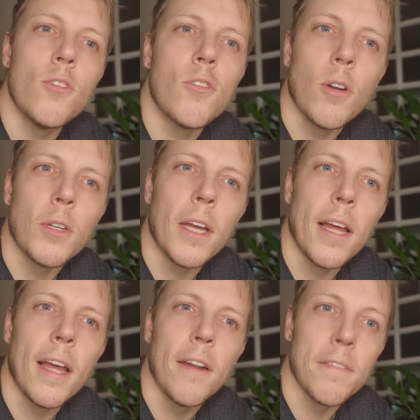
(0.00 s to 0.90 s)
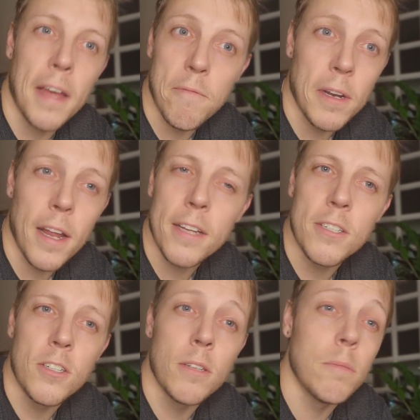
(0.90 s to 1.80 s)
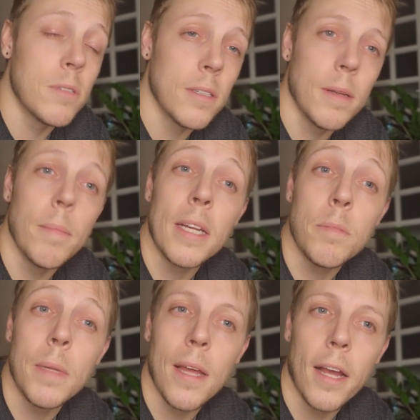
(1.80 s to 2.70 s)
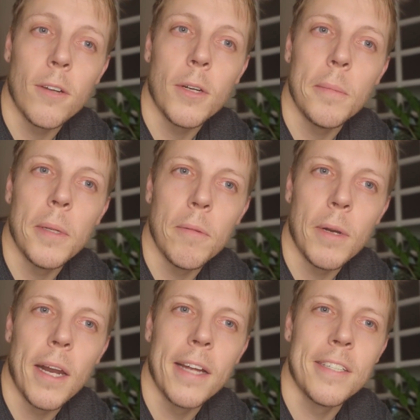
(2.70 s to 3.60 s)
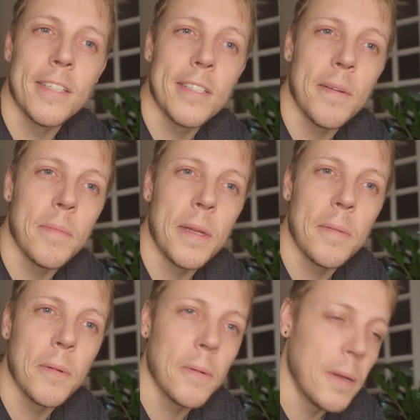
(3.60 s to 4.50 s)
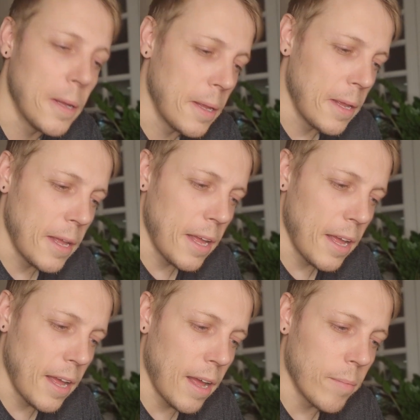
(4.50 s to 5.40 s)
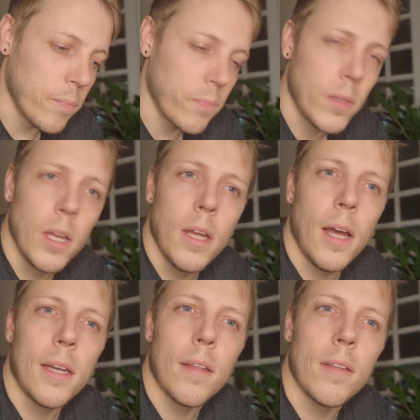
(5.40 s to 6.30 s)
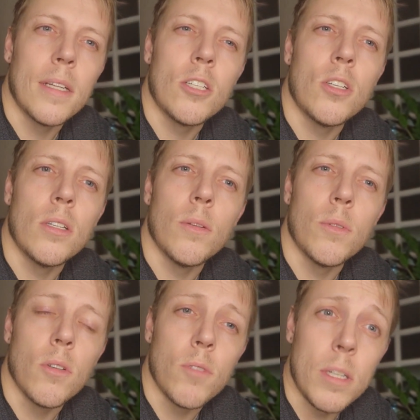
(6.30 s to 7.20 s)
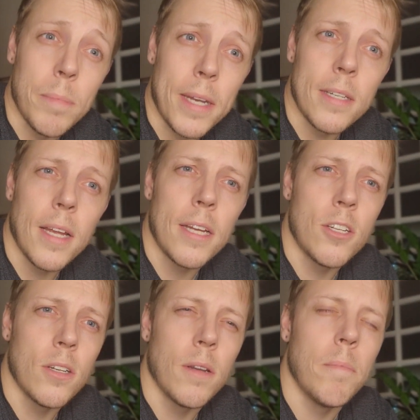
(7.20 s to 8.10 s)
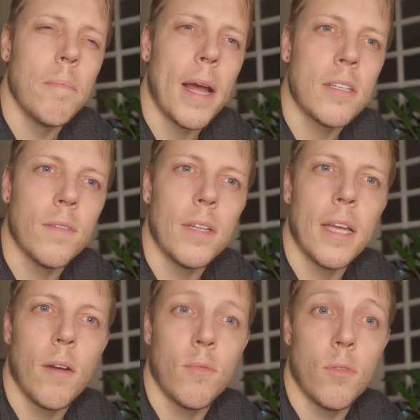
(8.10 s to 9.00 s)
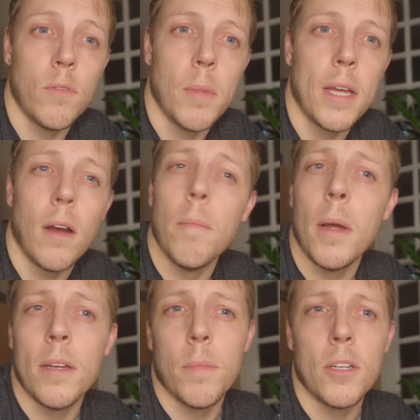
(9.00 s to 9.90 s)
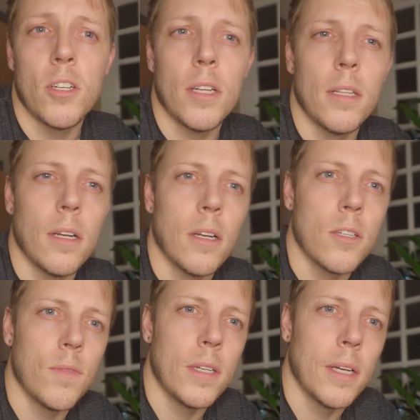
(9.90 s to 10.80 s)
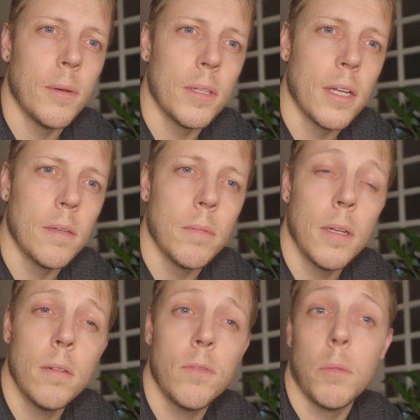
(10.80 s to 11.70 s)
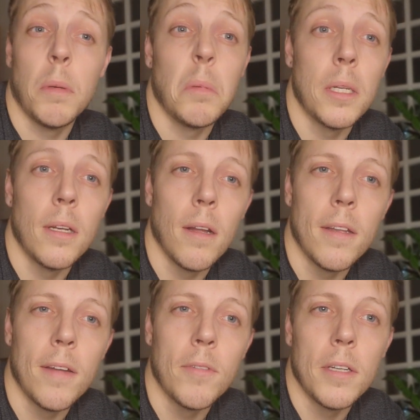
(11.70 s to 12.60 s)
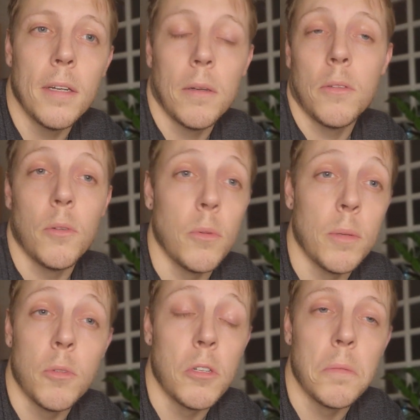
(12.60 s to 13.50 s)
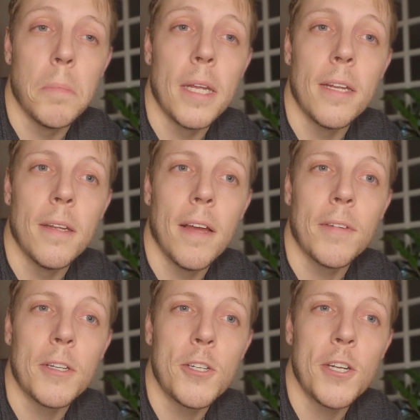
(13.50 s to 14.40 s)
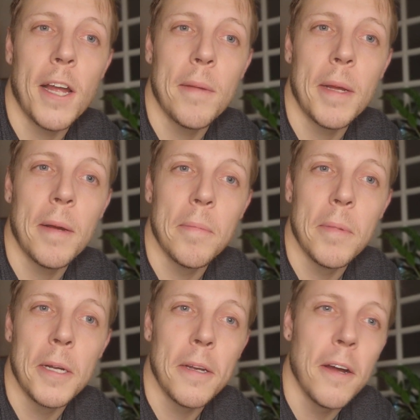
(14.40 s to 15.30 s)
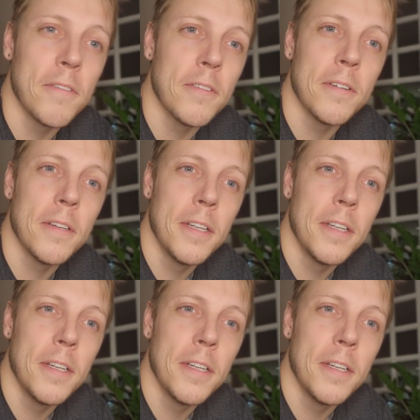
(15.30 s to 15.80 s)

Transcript: stroke your hair if that relaxes you. It makes me angry, but it relaxes some people. Um, another thing you can do is obviously meditation, massively helpful for me. I mentioned it in the last video I done. A few people didn't like that video. I thought it was just me having a chat about my life and